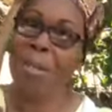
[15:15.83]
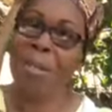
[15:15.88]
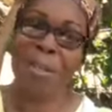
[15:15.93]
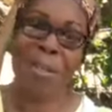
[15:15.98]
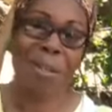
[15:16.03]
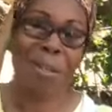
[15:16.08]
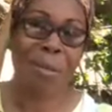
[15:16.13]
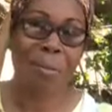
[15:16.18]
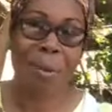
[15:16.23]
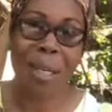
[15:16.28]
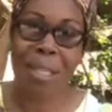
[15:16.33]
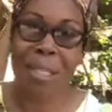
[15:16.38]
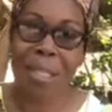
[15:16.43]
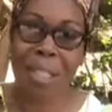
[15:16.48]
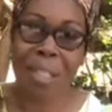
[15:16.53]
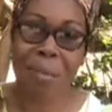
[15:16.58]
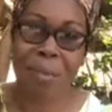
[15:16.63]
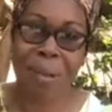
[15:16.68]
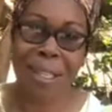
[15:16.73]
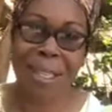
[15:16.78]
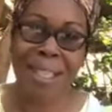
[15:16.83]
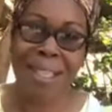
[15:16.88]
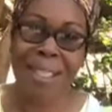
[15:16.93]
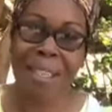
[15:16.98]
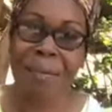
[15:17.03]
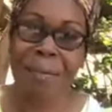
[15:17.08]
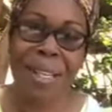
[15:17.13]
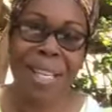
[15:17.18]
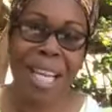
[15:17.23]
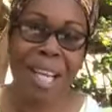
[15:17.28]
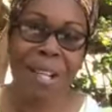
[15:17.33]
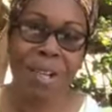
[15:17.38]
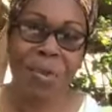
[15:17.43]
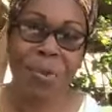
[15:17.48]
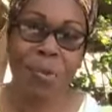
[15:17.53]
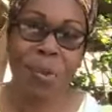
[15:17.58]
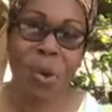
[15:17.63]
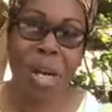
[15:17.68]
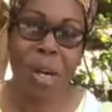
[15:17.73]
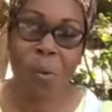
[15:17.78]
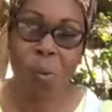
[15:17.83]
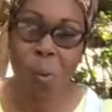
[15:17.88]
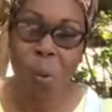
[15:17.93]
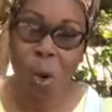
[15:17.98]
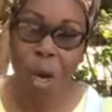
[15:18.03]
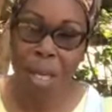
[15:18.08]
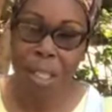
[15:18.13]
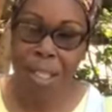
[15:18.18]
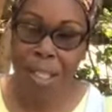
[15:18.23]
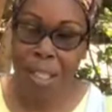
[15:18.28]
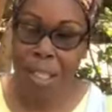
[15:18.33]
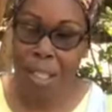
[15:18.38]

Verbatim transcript: No, my sister and brother, it's something that you want